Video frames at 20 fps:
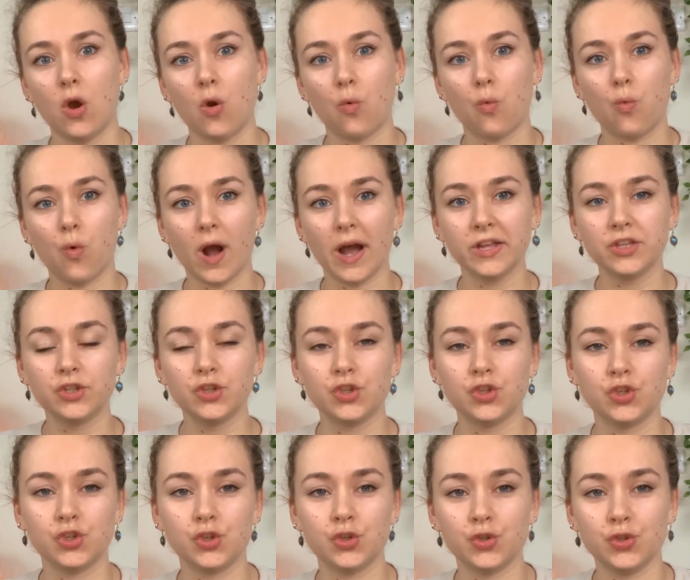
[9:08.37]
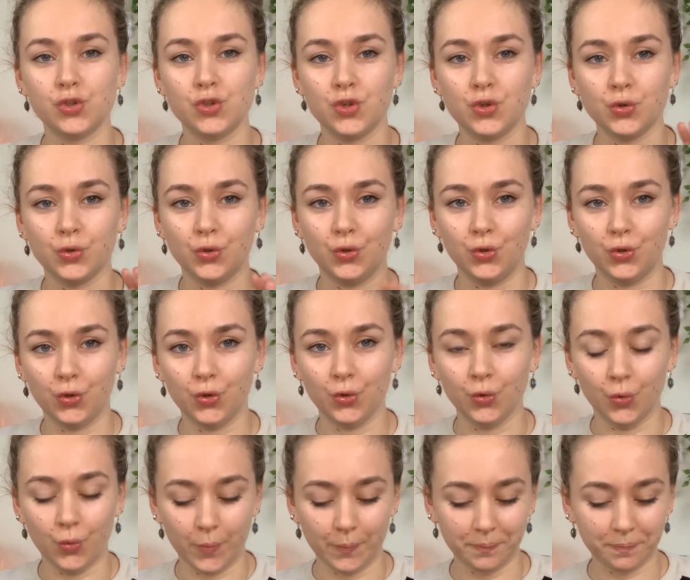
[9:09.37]
what should you
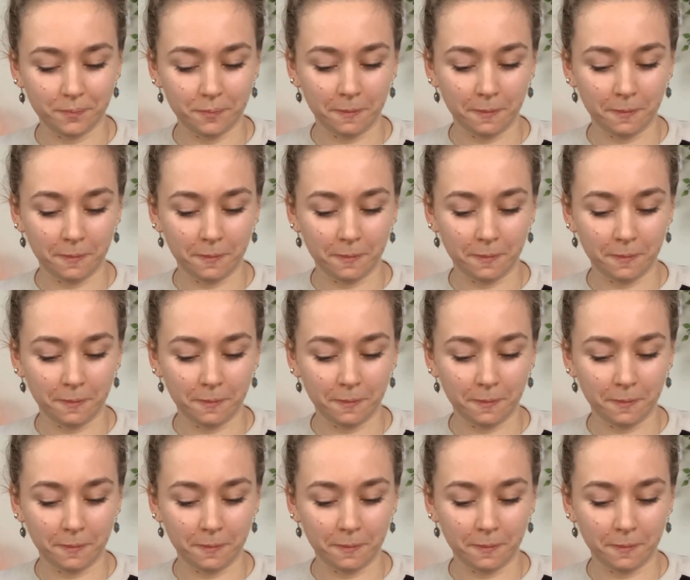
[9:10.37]
do?